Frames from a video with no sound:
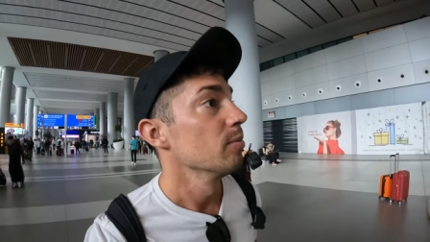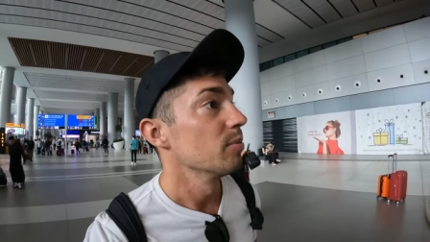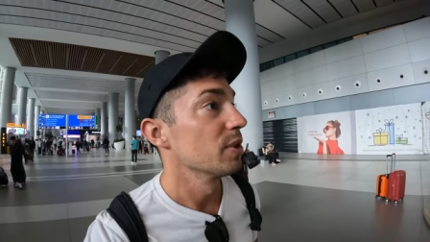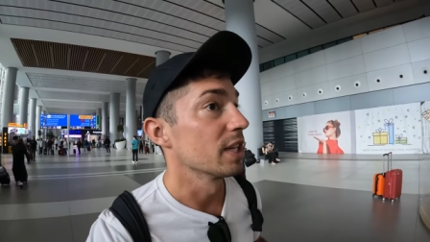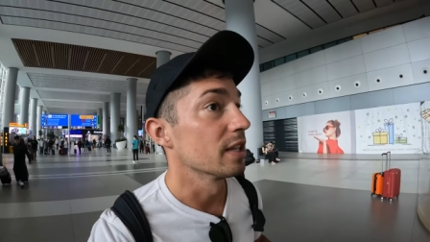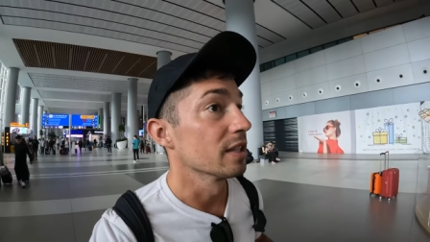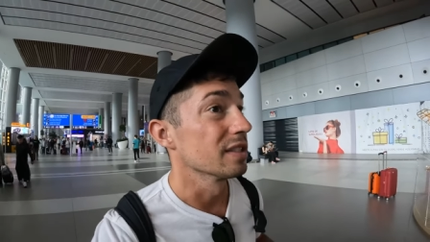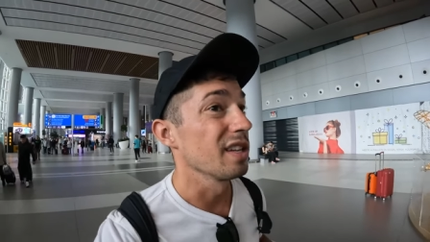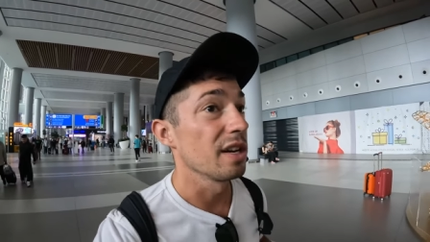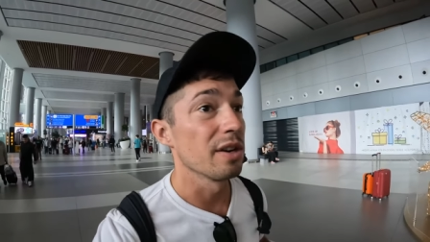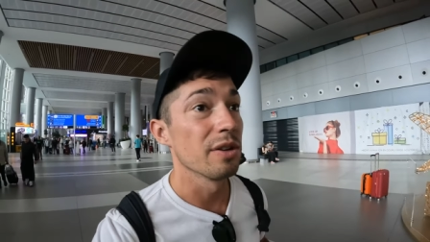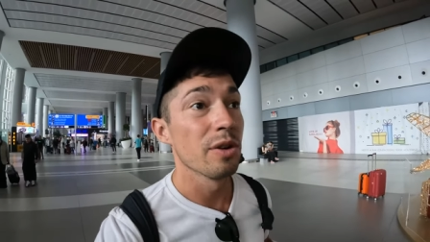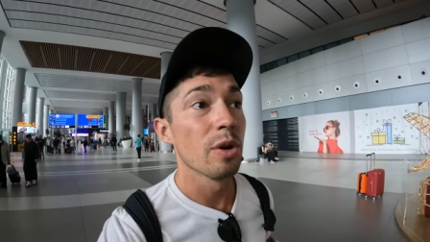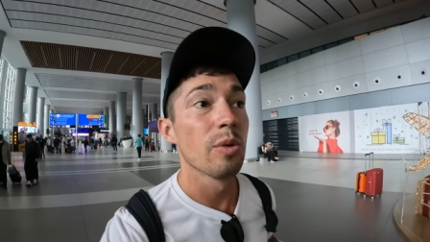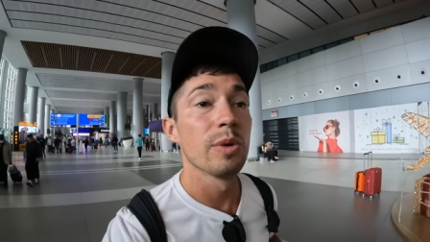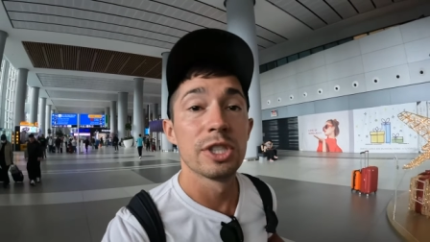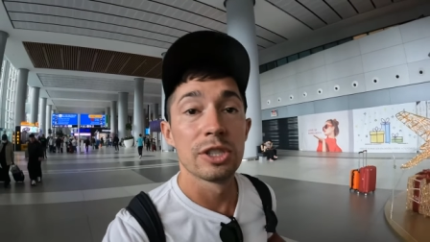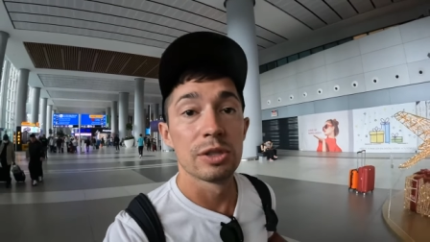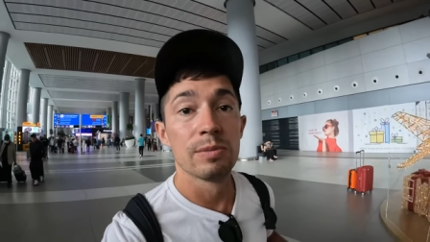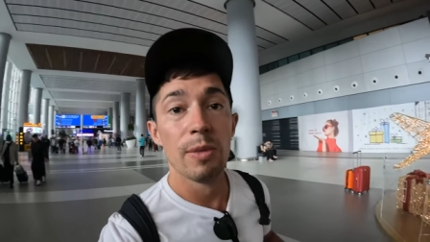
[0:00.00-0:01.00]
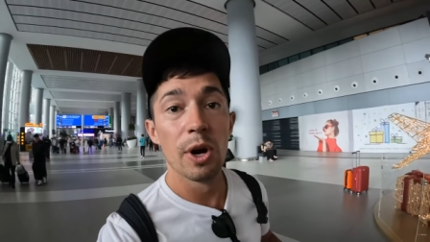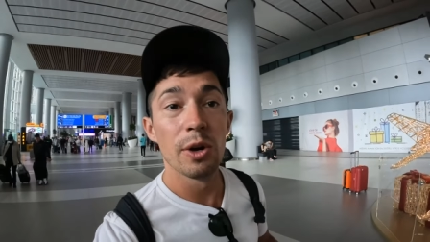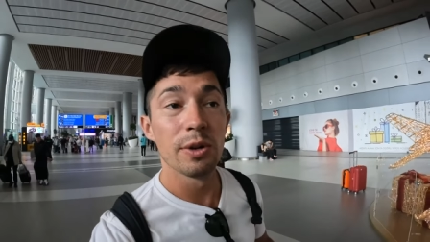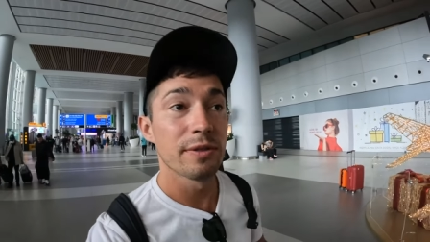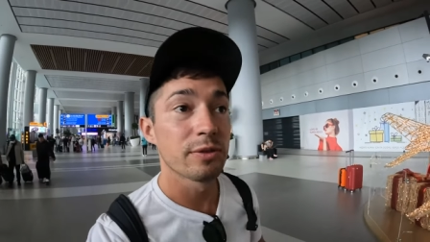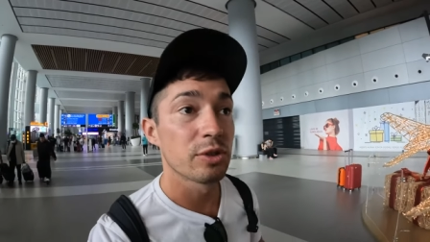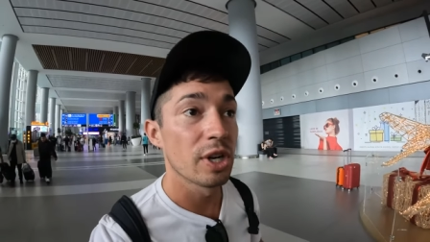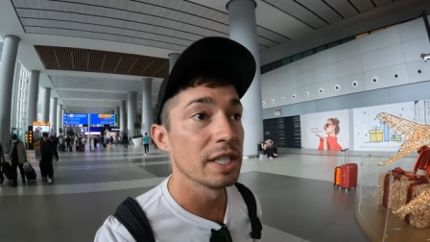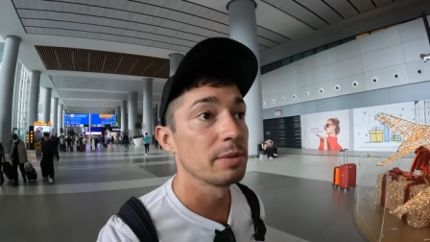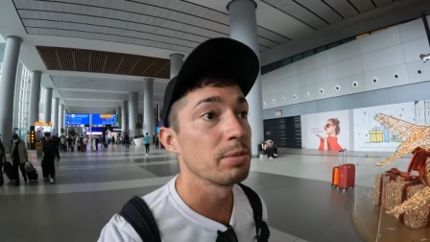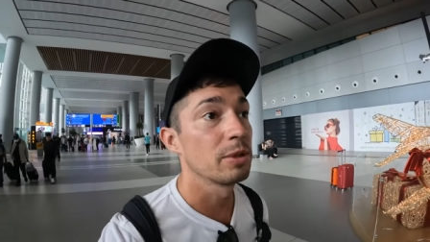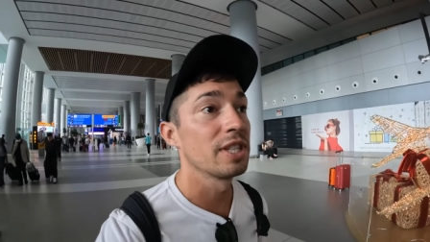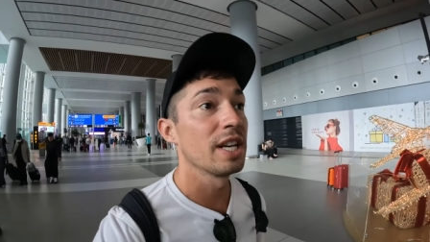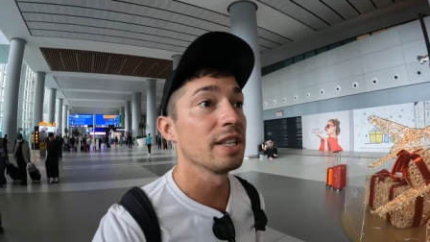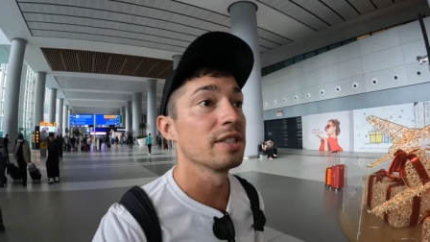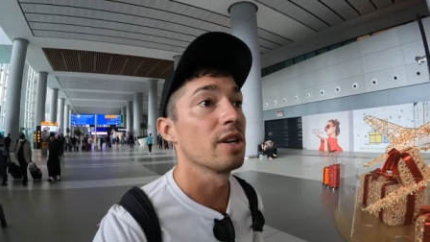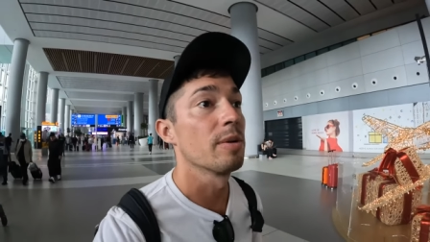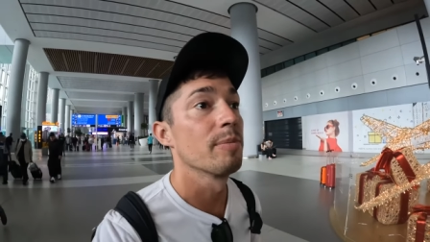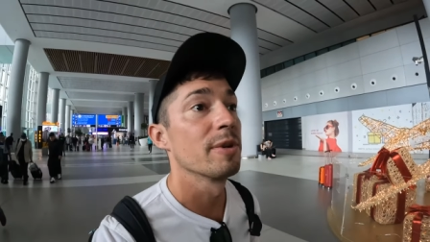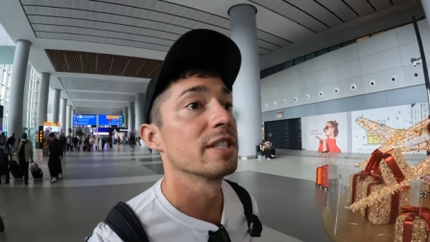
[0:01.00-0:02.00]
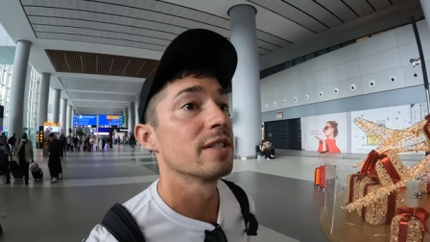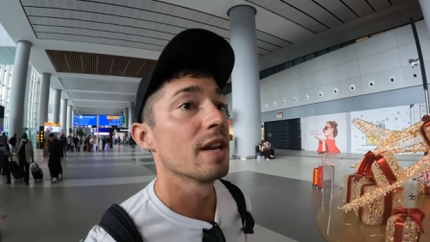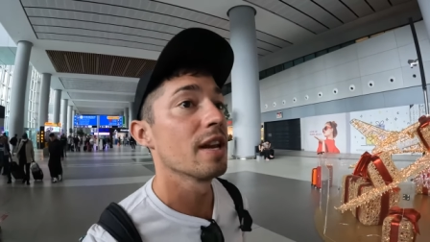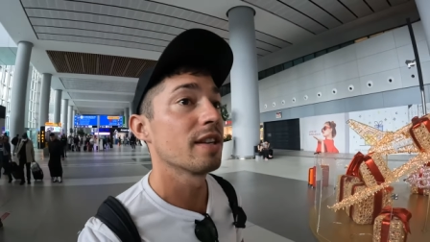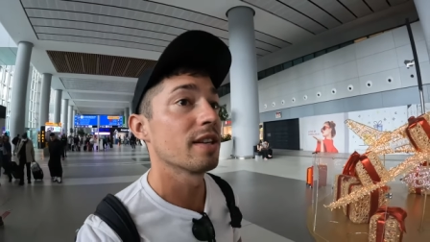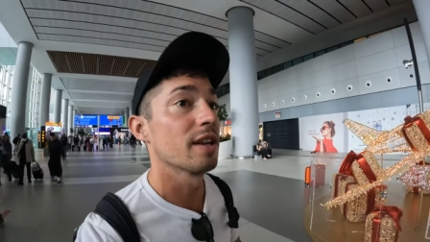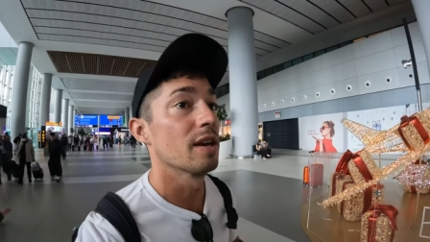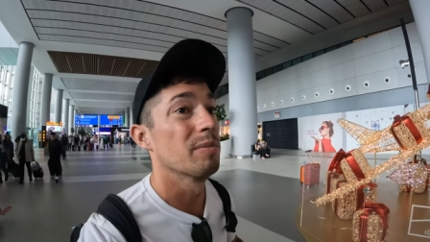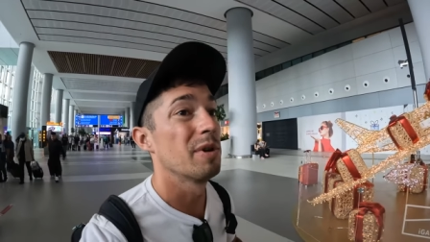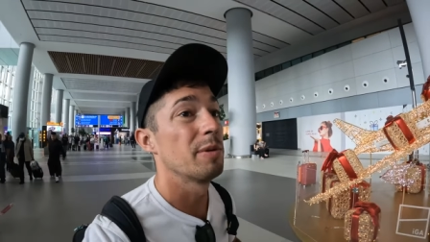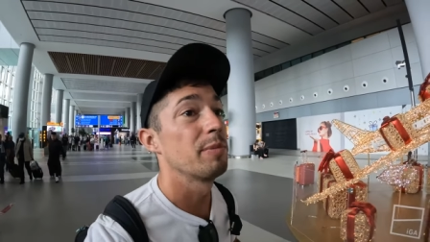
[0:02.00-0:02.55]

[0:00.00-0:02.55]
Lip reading: because I don't know which mode of transportation I'm going to take yet.